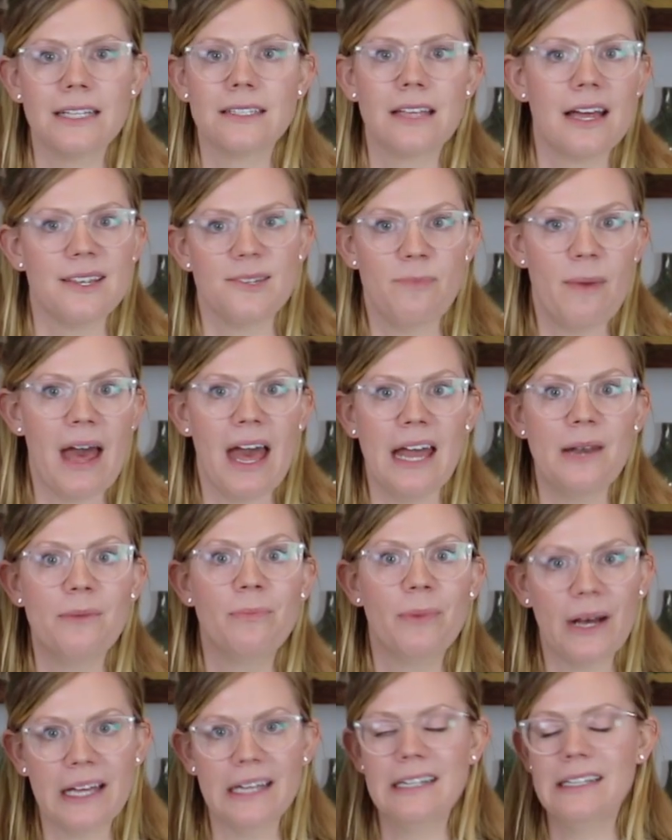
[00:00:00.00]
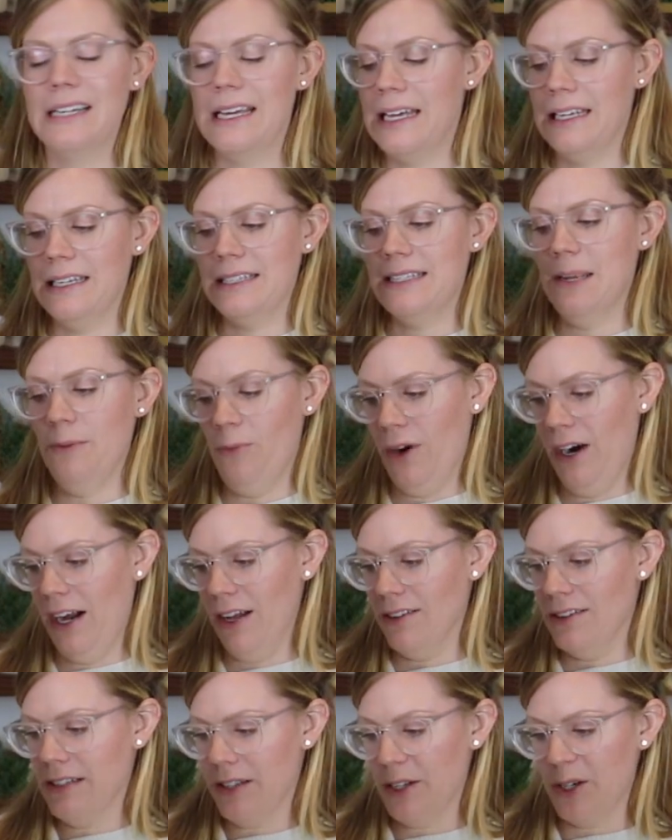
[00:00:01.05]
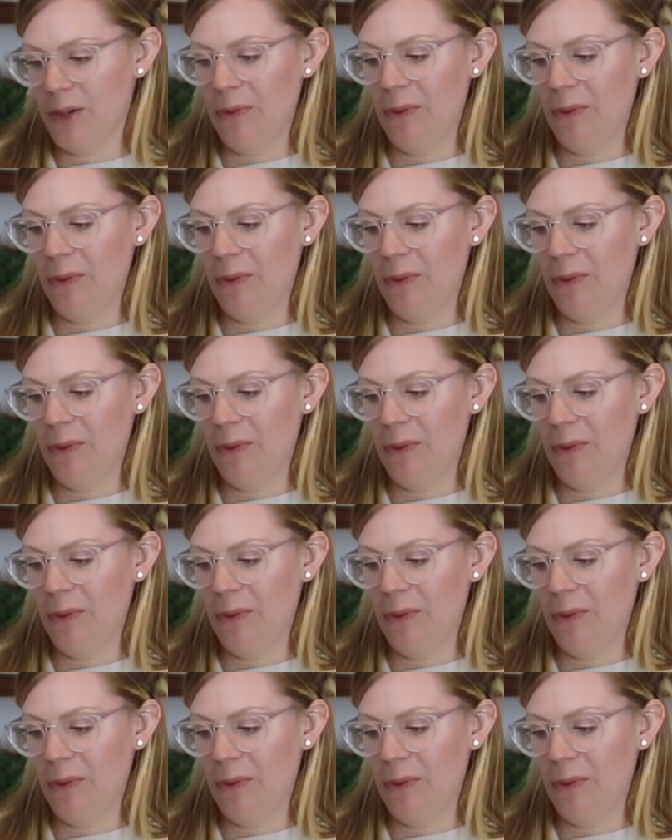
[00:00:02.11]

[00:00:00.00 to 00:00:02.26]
size bed, but somewhere else a little